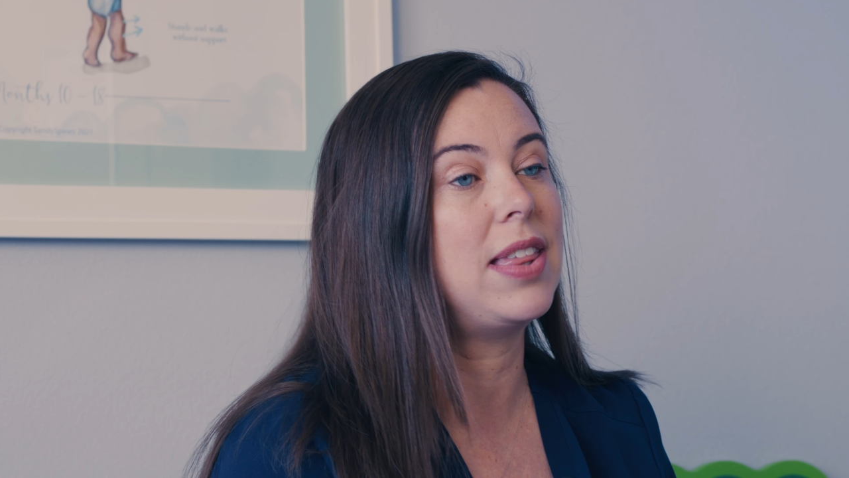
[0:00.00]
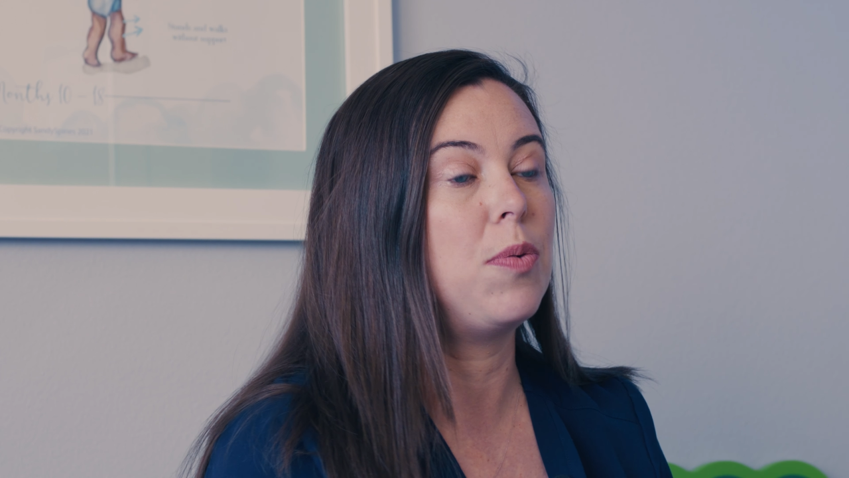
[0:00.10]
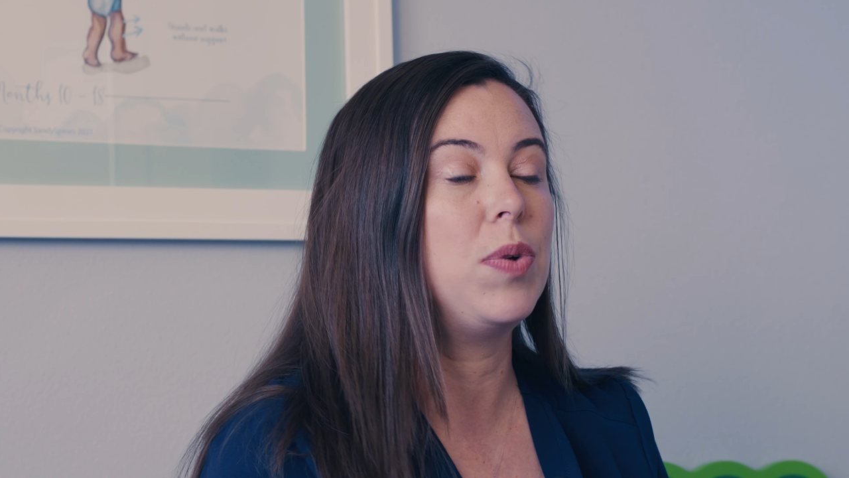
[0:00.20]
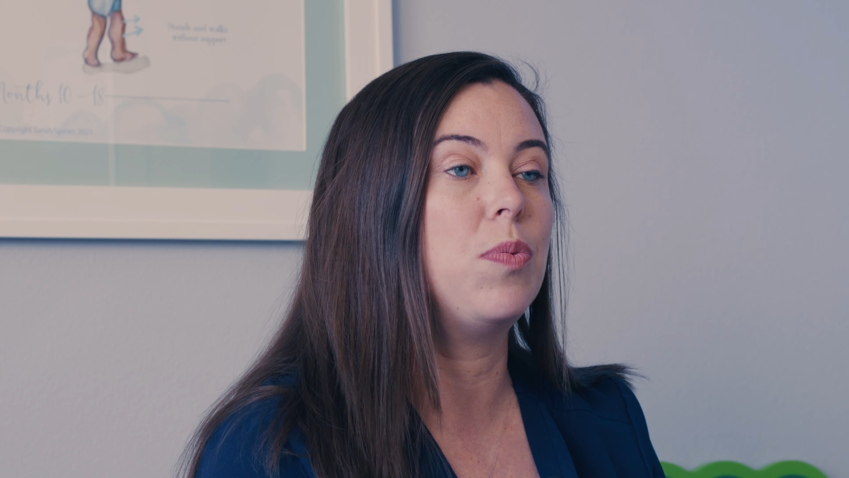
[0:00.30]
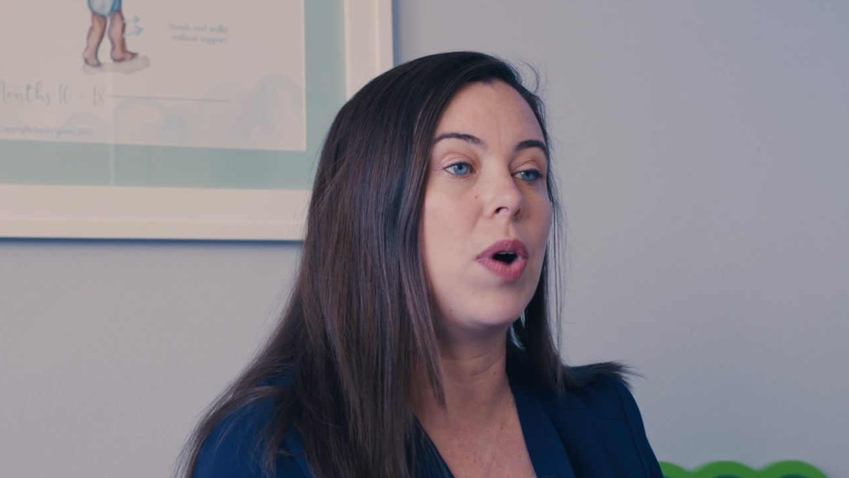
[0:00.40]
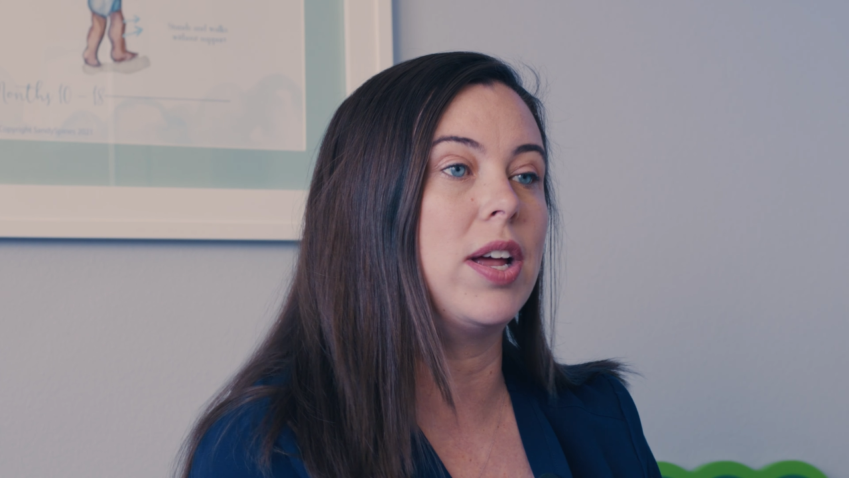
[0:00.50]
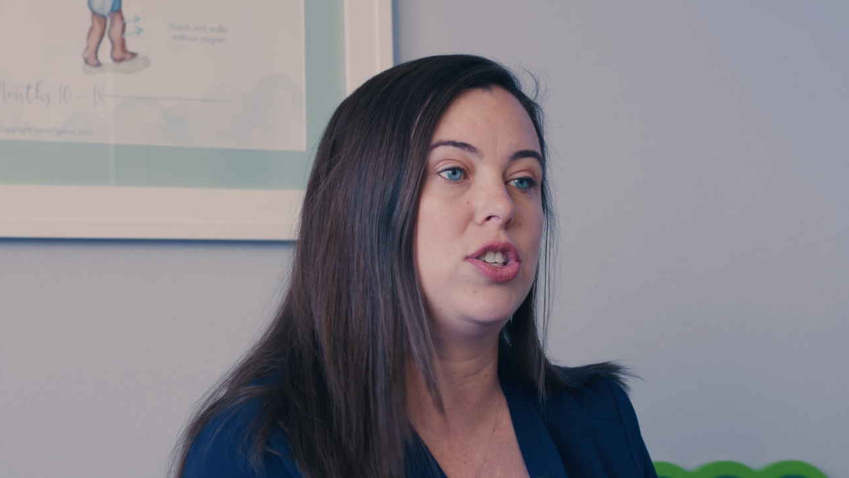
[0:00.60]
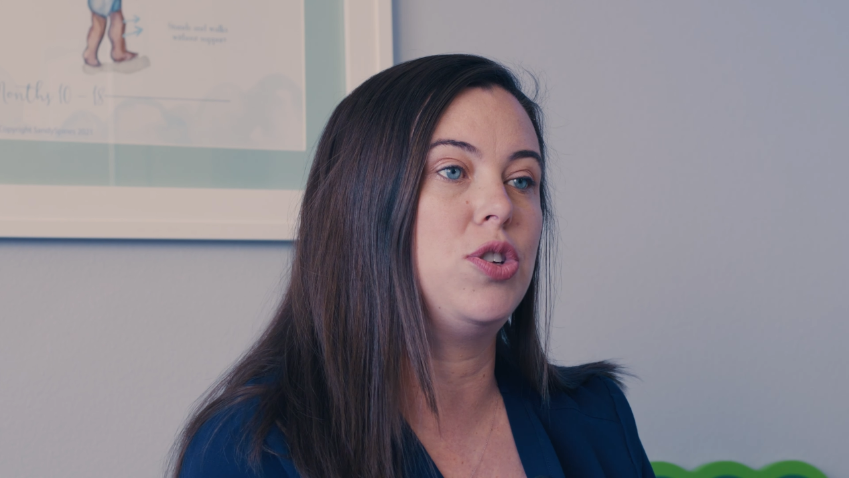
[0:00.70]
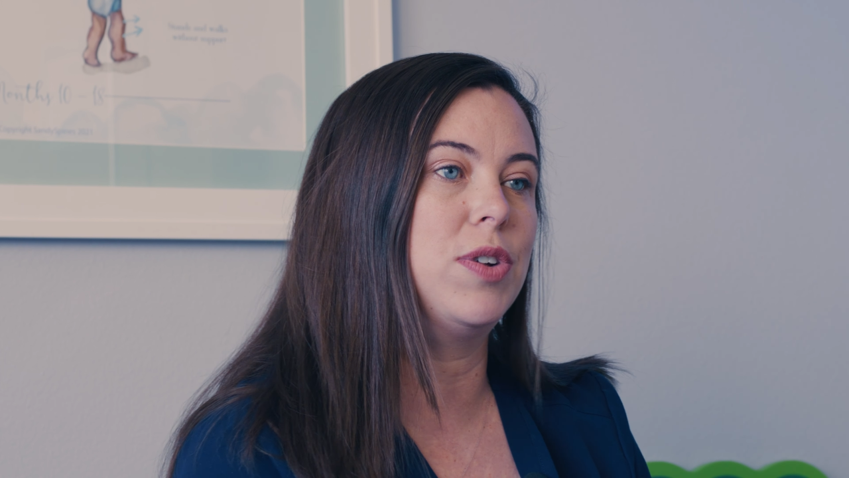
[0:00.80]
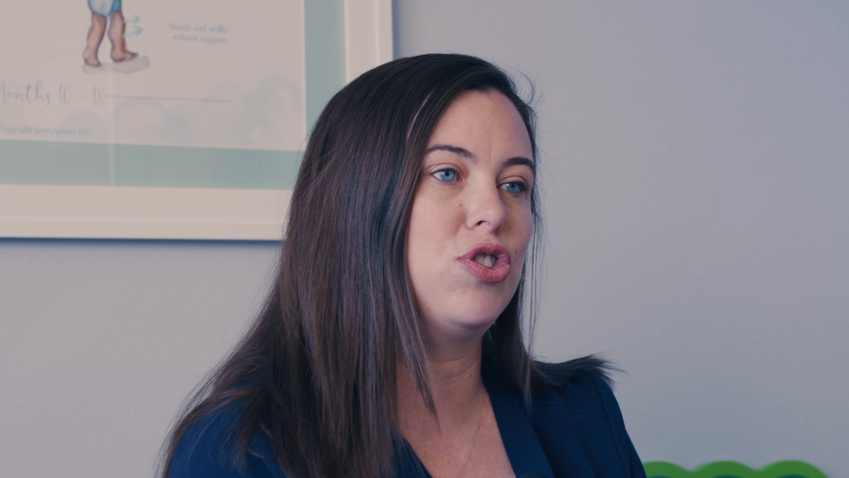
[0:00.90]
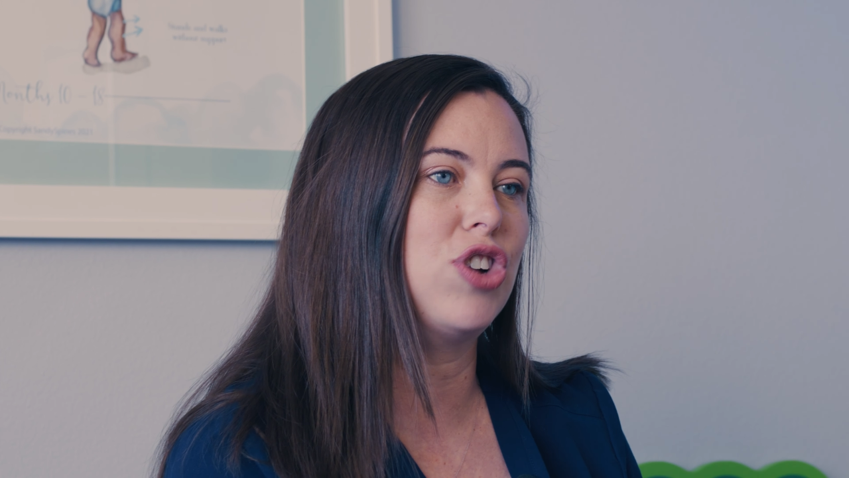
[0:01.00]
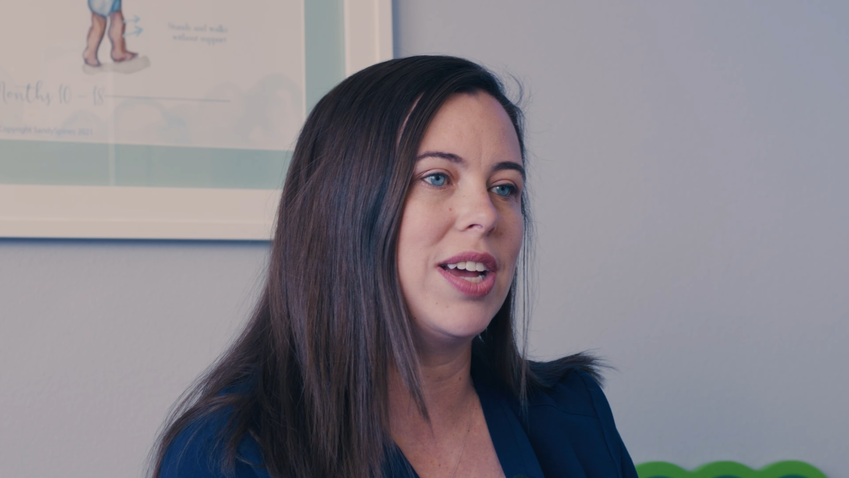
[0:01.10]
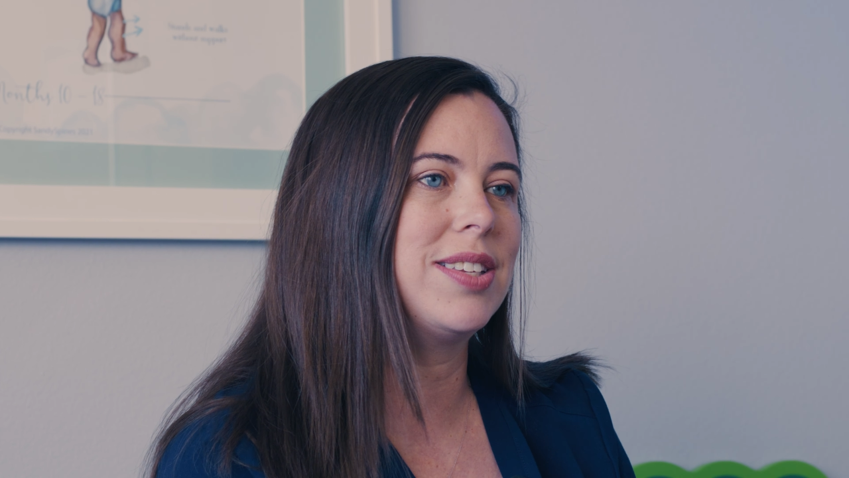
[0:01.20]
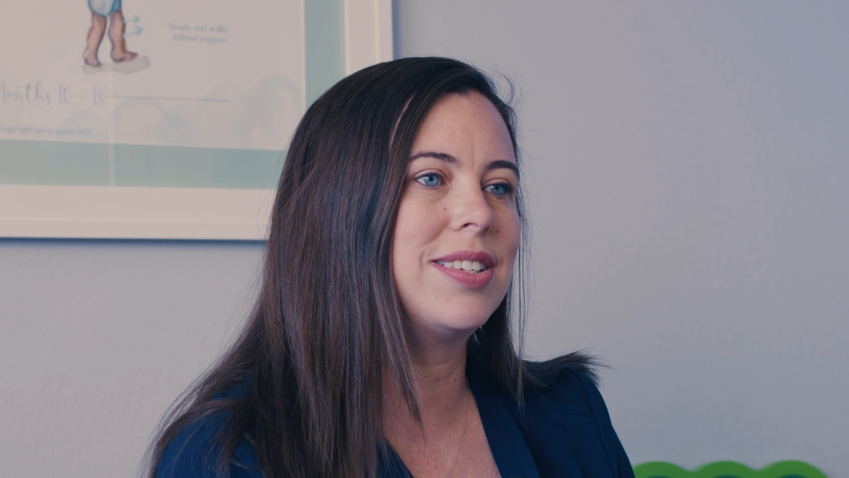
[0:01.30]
that we want to address.